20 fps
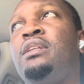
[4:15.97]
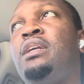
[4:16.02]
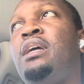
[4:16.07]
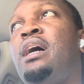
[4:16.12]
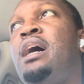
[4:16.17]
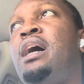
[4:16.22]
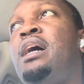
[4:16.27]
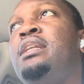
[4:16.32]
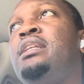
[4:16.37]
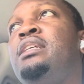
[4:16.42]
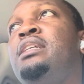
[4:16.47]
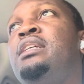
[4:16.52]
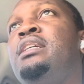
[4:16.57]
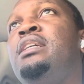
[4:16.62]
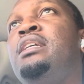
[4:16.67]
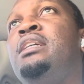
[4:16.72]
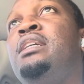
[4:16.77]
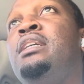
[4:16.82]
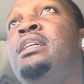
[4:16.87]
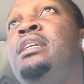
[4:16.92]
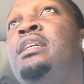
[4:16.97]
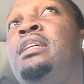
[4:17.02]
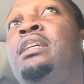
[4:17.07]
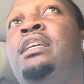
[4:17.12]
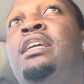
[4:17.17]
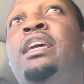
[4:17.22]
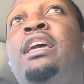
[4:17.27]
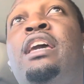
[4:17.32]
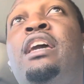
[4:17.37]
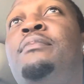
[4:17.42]
And he
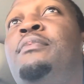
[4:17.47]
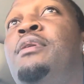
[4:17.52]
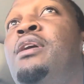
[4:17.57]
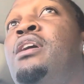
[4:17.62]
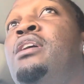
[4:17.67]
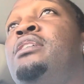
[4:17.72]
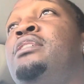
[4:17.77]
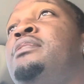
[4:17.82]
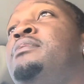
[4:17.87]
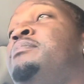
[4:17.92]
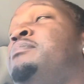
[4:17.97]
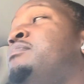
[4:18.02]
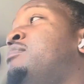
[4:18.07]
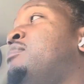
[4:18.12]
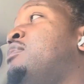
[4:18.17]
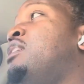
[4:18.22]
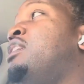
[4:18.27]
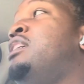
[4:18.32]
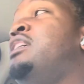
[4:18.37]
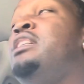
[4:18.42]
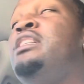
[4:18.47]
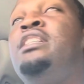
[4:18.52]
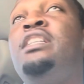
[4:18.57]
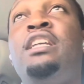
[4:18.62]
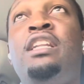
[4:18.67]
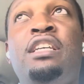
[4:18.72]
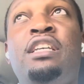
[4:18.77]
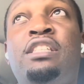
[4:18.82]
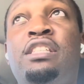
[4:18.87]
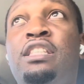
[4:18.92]
came on. He
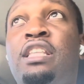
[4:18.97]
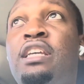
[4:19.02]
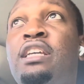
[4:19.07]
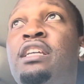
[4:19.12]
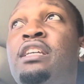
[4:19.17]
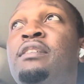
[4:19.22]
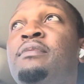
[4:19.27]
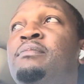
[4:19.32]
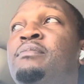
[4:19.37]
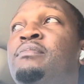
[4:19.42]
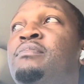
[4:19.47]
did his thing.